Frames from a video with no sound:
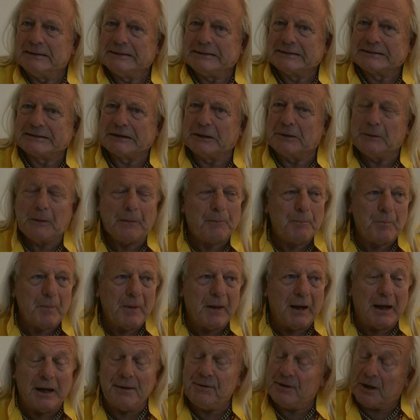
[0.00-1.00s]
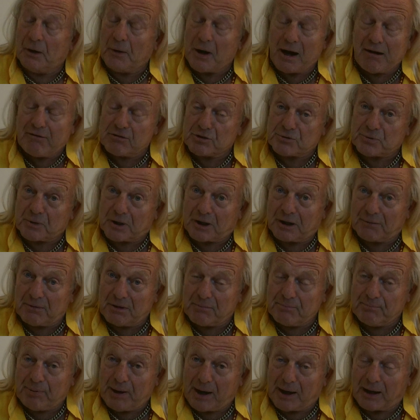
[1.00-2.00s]
So, and no arrows were
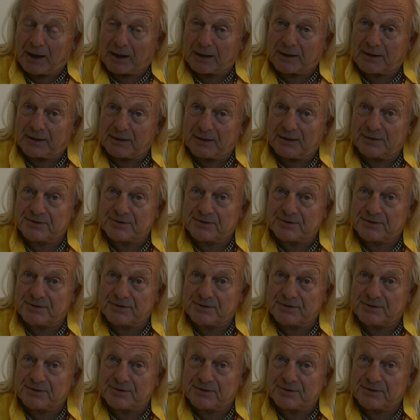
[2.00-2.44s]
coming back.